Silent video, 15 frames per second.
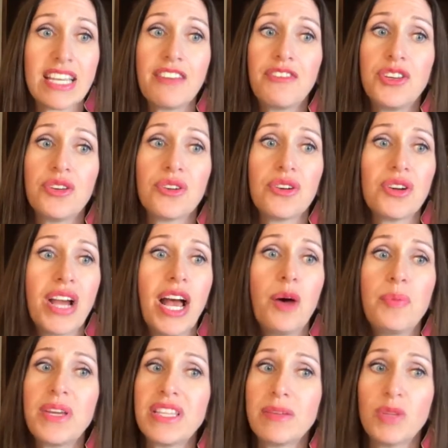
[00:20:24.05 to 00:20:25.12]
If you're
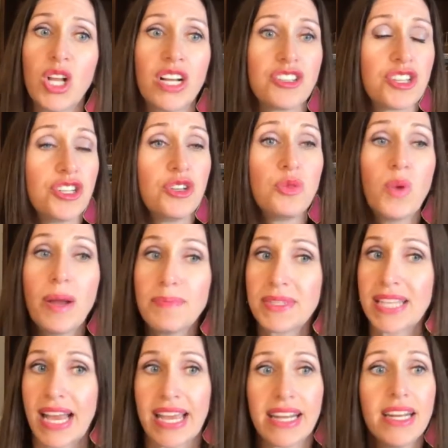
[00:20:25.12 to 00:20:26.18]
helping them launch a new
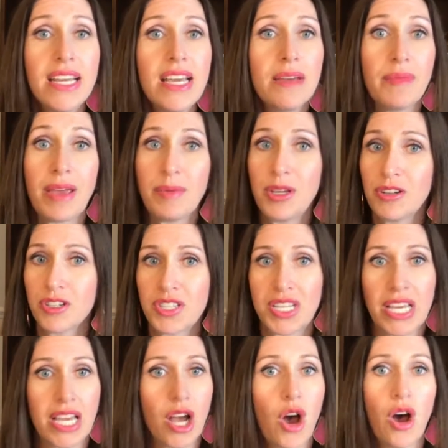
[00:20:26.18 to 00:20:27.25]
website, maybe you're
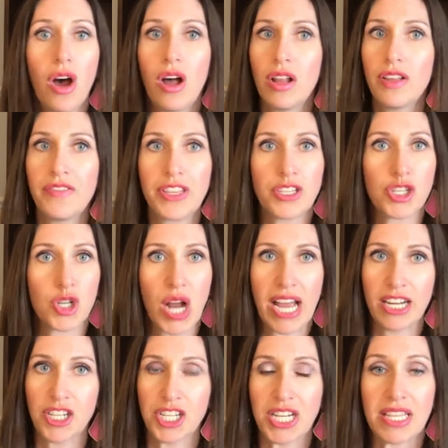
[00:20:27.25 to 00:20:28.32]
seeing all of the
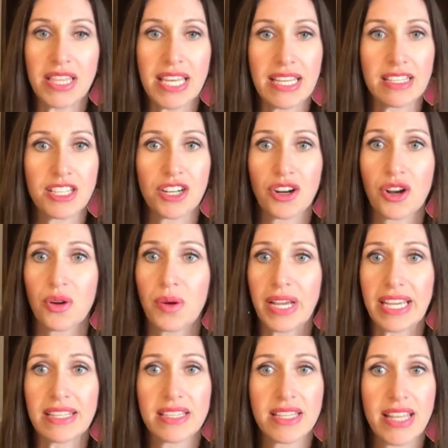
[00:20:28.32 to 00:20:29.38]
strategy and things that are going
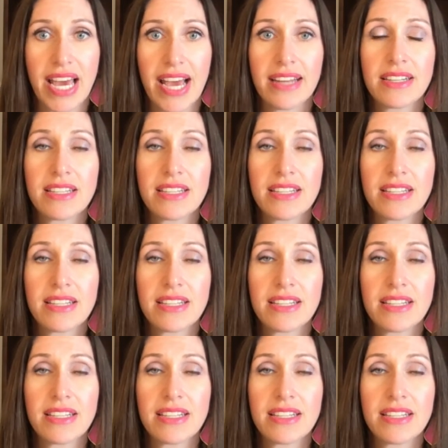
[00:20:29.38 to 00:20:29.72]
into that.